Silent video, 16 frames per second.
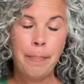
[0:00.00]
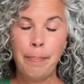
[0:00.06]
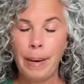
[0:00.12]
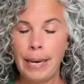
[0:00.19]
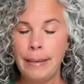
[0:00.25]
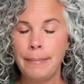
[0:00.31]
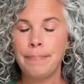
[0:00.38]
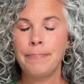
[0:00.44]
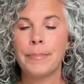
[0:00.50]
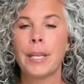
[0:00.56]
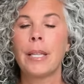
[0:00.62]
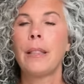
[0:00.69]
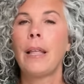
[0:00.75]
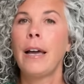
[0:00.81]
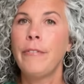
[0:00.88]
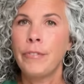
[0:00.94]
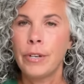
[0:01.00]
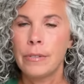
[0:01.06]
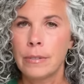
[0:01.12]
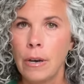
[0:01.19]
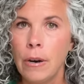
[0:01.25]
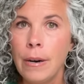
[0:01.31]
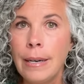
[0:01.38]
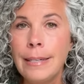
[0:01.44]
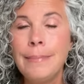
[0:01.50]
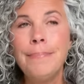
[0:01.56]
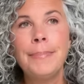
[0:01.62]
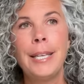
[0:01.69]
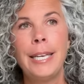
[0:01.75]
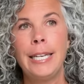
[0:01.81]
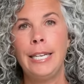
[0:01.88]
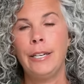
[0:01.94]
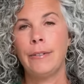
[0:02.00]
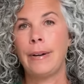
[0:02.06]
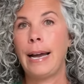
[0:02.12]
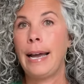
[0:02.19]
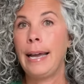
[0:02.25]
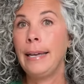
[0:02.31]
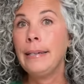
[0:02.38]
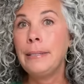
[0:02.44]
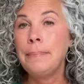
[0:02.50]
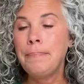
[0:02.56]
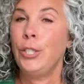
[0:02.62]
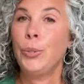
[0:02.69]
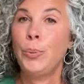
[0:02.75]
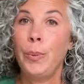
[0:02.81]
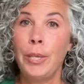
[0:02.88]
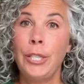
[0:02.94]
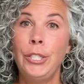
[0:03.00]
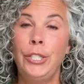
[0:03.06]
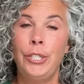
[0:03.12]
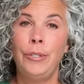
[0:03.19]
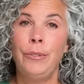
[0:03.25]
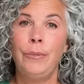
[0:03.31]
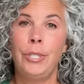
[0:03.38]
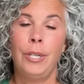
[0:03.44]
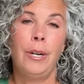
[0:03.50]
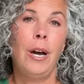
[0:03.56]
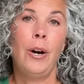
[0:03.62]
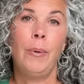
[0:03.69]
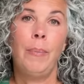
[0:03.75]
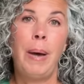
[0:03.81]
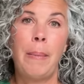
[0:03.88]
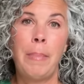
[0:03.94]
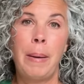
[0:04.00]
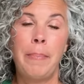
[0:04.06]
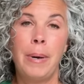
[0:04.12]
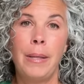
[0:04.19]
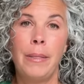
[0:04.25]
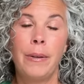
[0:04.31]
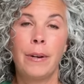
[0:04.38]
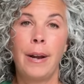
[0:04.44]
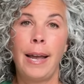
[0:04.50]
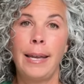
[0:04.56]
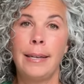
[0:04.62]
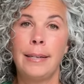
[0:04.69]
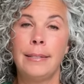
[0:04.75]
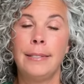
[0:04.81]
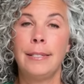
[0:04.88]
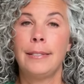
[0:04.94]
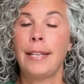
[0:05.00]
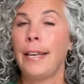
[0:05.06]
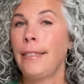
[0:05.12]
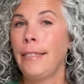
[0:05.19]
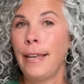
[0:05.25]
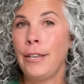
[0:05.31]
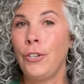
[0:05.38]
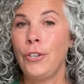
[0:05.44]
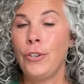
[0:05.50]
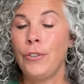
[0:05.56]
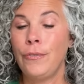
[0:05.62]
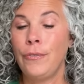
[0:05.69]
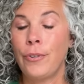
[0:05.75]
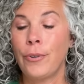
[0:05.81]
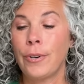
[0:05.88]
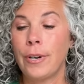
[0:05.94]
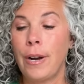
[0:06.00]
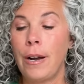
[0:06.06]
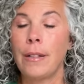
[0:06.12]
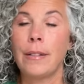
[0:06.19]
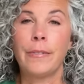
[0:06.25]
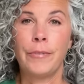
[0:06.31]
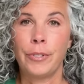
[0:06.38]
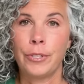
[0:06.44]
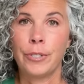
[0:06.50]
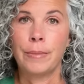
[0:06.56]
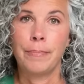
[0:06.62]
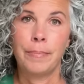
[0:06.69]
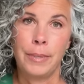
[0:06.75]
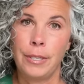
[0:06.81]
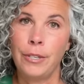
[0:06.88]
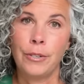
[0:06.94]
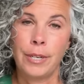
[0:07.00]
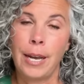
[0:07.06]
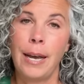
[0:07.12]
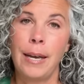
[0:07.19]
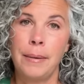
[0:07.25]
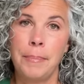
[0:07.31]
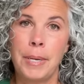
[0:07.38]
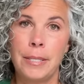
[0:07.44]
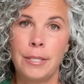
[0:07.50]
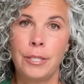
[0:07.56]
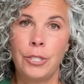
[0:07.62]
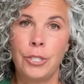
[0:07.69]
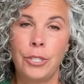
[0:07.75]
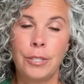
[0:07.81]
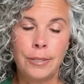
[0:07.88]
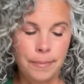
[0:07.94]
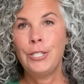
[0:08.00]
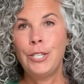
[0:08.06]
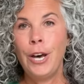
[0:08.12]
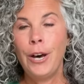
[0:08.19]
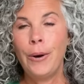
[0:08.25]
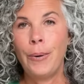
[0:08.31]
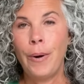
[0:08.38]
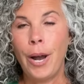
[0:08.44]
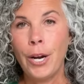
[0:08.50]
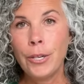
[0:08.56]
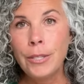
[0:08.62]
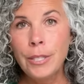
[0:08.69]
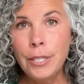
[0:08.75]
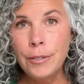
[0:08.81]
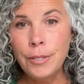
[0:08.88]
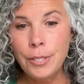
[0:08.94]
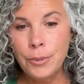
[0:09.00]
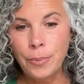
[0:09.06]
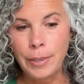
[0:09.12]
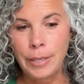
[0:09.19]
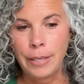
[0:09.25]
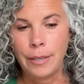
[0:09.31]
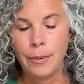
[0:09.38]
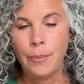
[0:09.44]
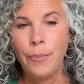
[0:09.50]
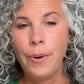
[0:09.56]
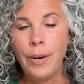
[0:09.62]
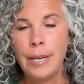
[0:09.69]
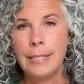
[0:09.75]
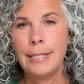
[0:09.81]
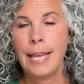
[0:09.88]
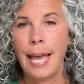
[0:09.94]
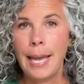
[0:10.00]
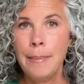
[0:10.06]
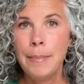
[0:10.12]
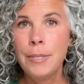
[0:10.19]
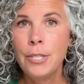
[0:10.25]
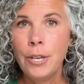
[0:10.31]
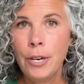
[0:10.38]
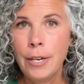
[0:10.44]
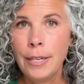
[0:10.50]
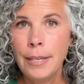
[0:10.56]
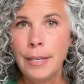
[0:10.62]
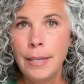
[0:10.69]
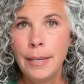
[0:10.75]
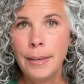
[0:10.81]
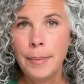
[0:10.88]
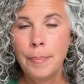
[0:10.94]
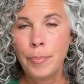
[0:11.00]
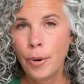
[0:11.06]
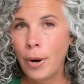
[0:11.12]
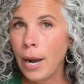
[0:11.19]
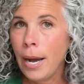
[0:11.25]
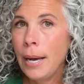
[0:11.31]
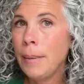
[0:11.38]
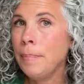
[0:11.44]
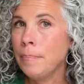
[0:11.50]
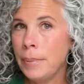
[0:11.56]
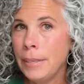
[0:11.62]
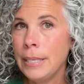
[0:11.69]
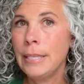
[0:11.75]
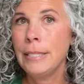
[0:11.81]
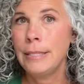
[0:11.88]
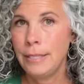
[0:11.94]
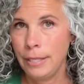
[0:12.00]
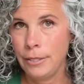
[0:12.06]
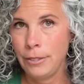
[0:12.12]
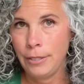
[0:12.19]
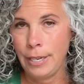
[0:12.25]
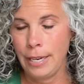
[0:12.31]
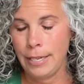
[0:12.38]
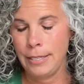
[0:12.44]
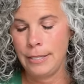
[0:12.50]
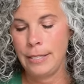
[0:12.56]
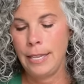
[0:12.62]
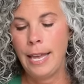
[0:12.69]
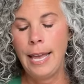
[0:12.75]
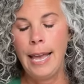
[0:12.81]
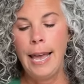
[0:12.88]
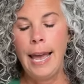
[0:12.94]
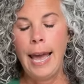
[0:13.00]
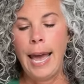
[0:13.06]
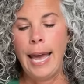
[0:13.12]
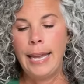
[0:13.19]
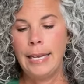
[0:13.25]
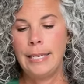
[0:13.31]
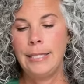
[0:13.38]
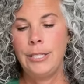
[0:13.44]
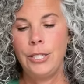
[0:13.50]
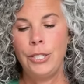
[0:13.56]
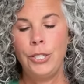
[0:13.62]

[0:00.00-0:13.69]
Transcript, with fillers: But life goes on. Here I am. I just wanted you to know about my mother and to say thank you for all of your, your kind messages. So earlier this week was Amazon Prime Big Deal Days. And